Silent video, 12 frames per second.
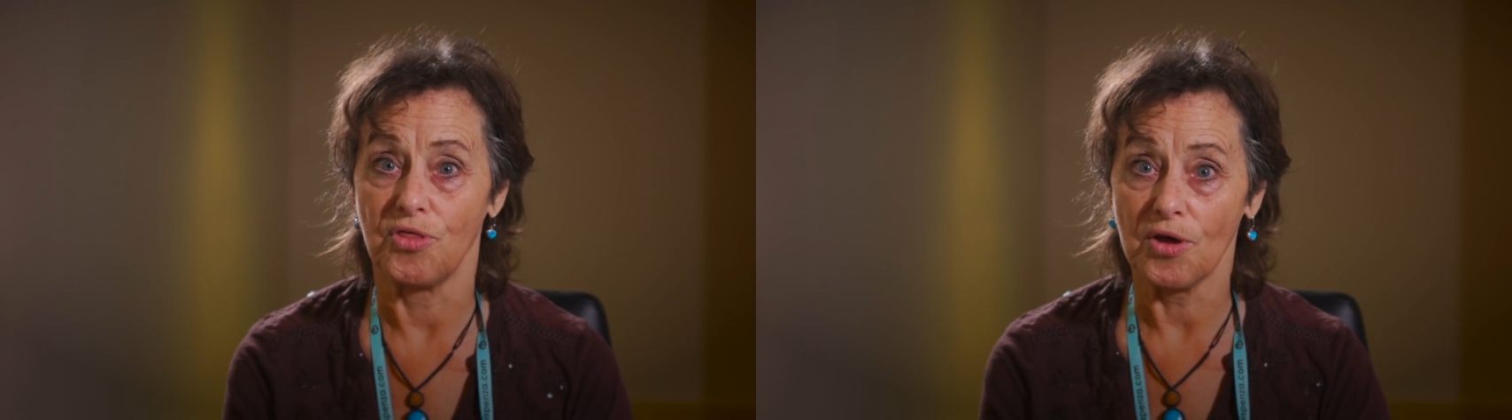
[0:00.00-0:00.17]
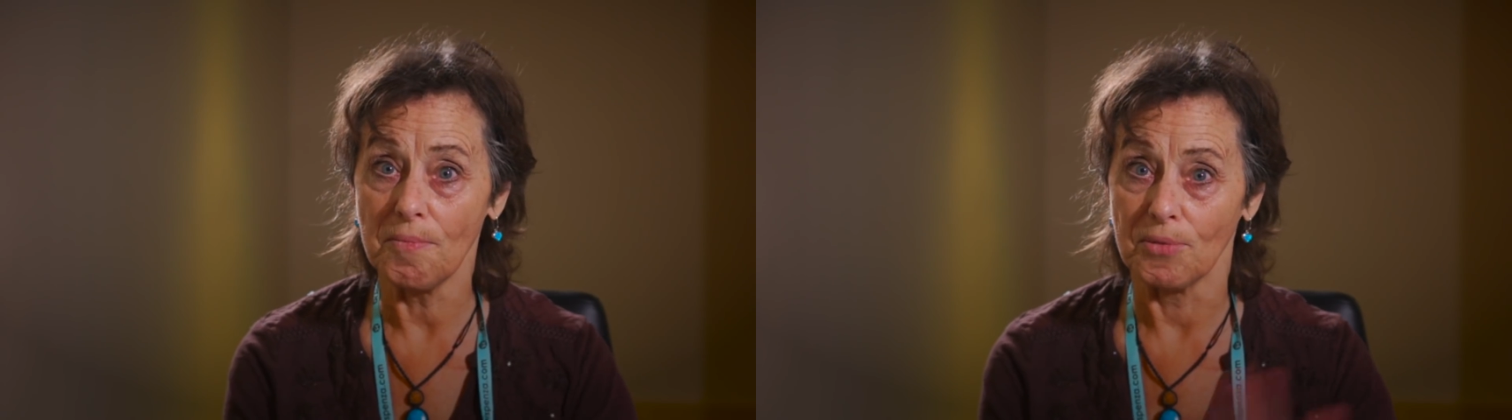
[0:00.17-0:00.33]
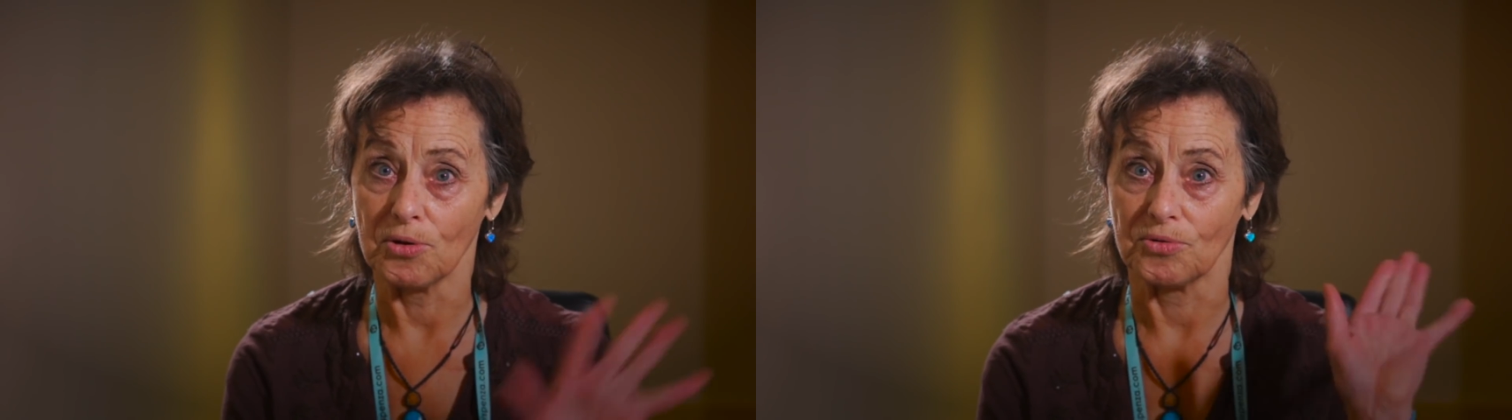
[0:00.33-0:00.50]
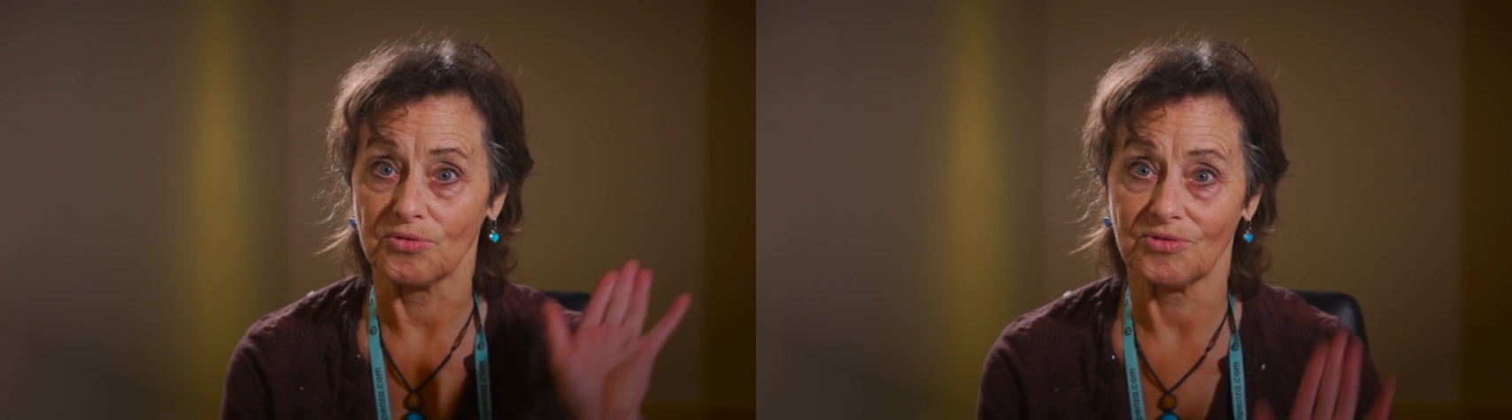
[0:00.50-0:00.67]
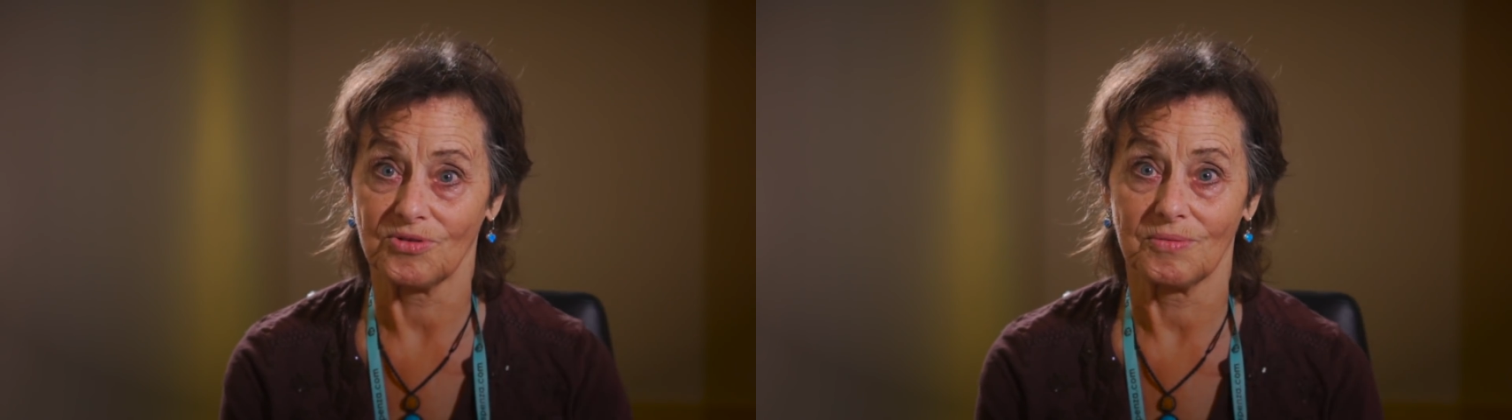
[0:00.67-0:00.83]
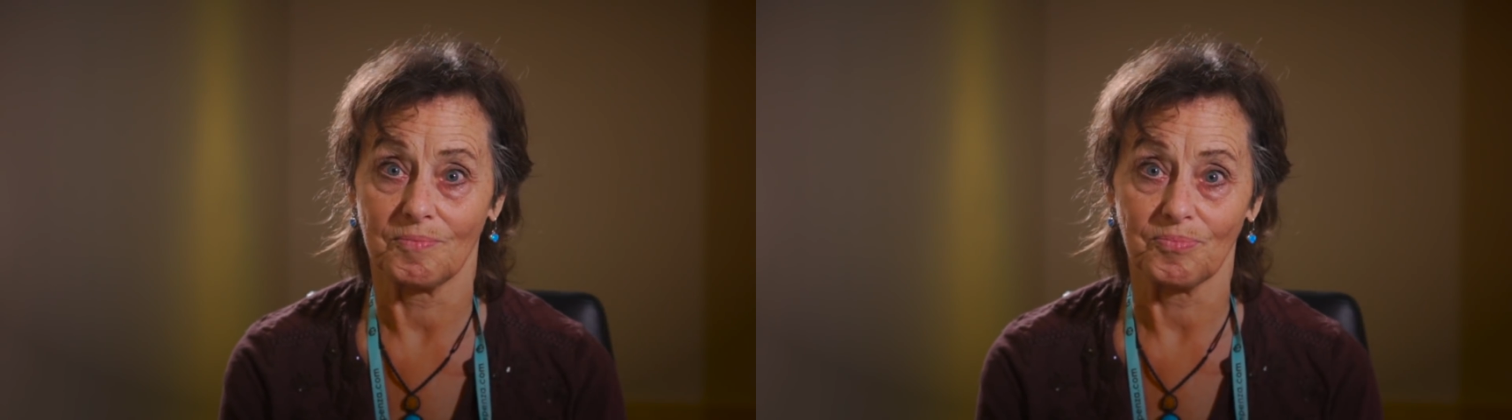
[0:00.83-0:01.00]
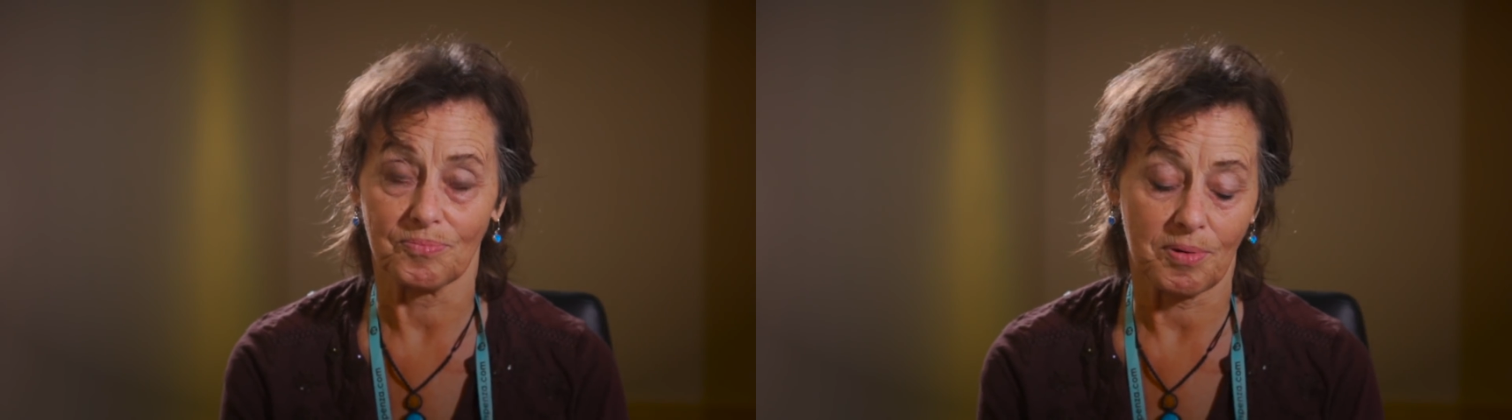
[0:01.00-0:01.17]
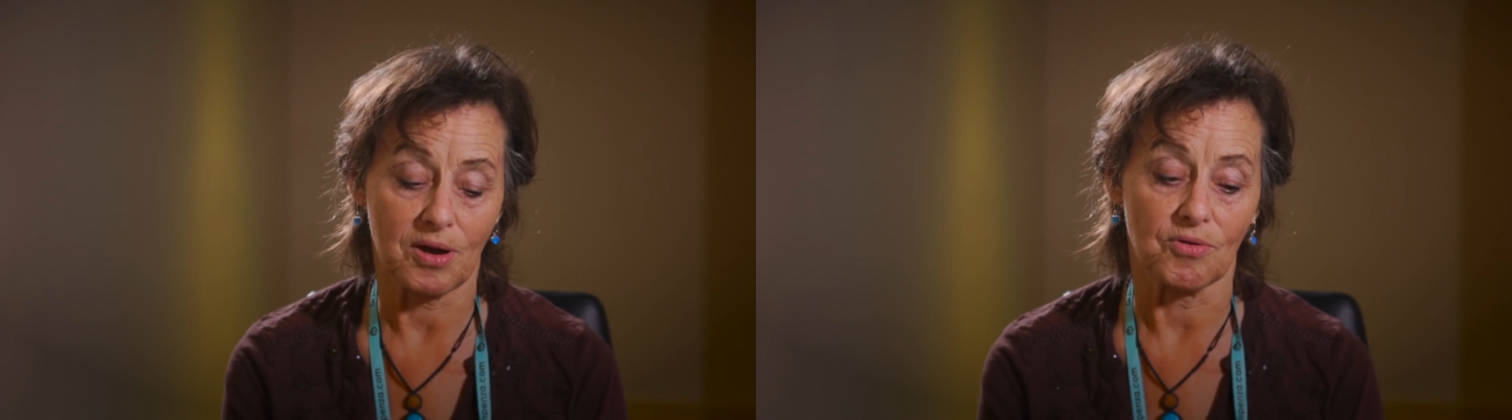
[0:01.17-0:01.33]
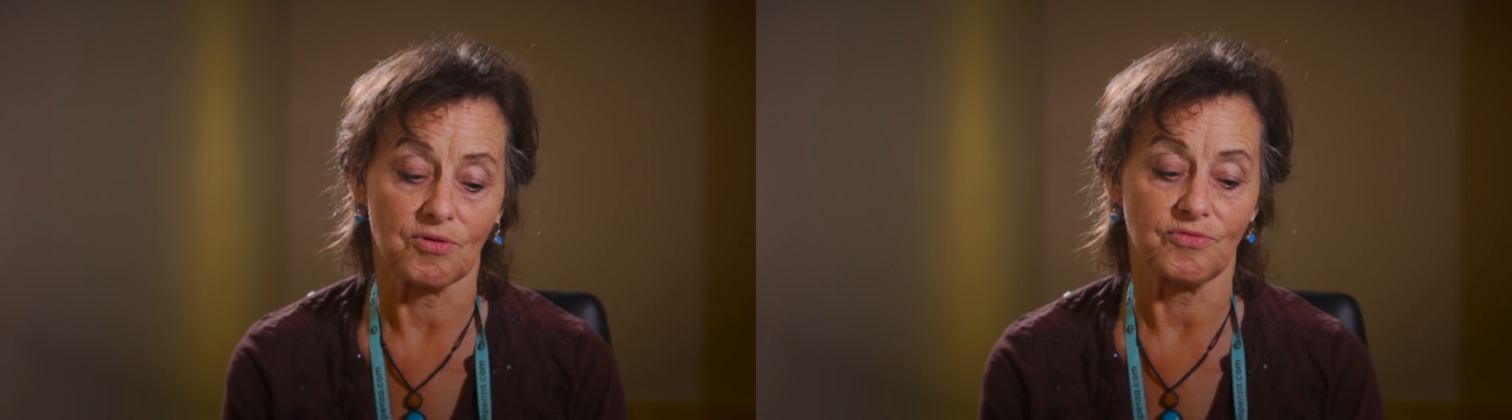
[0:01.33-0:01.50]
the most
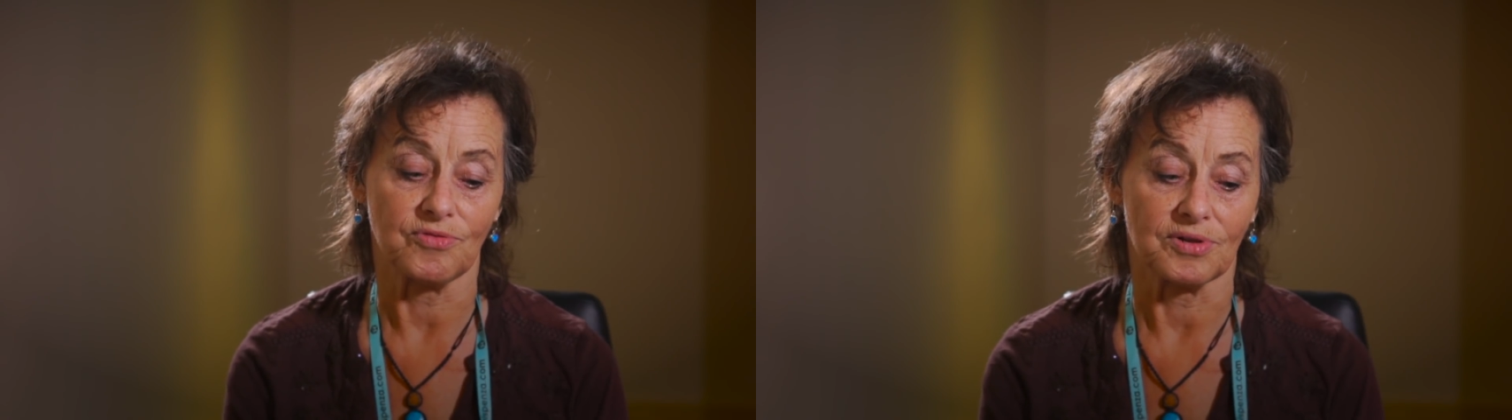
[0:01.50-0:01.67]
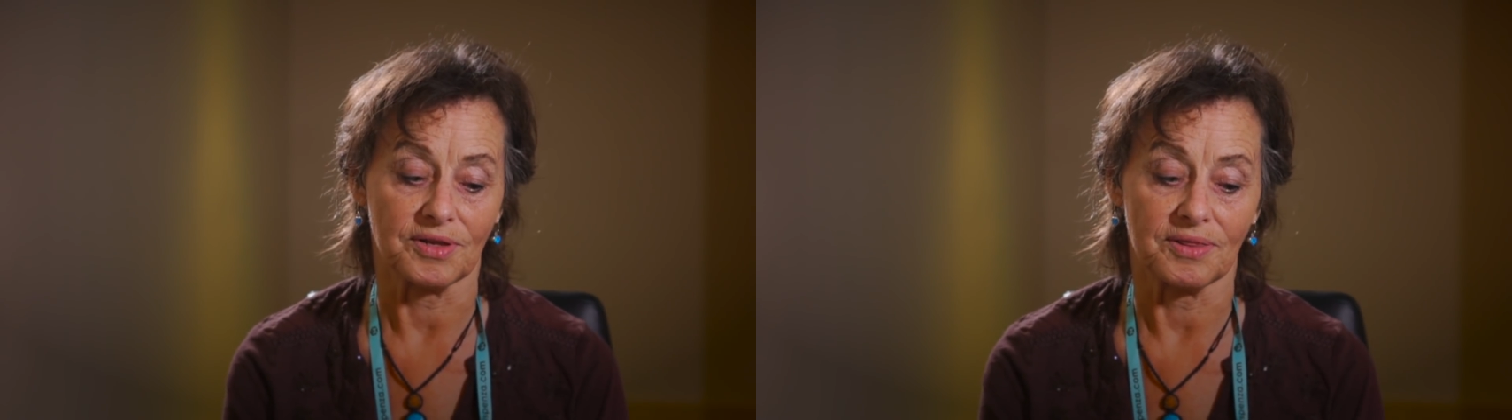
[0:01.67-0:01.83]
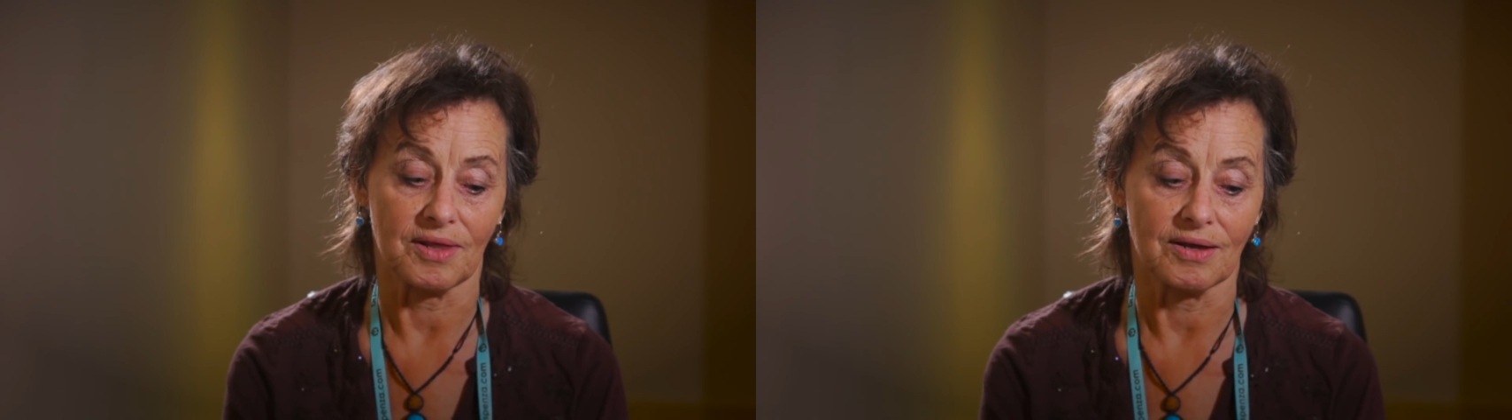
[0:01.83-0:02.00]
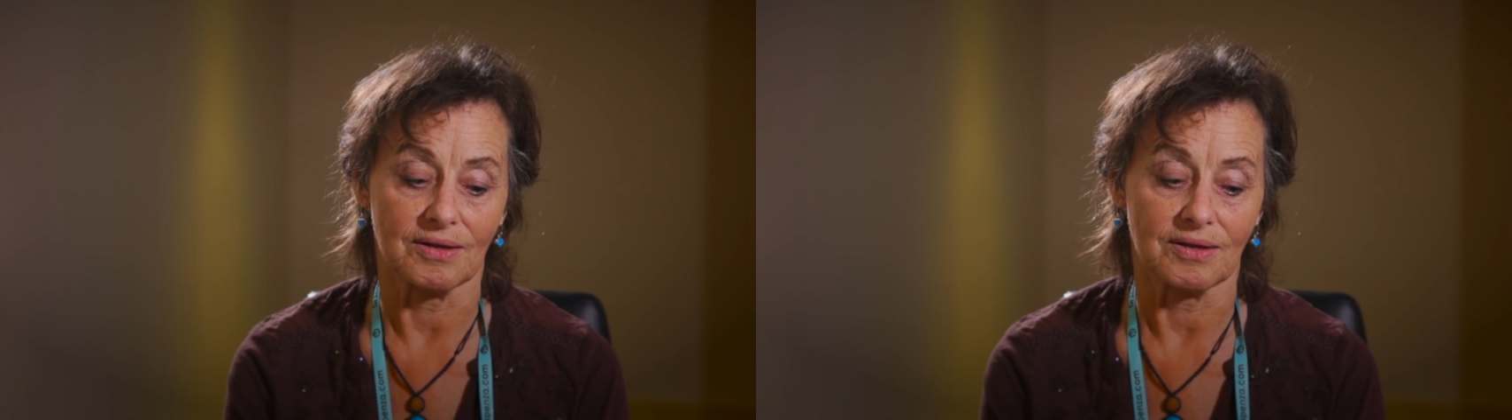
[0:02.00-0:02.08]
powerful, and,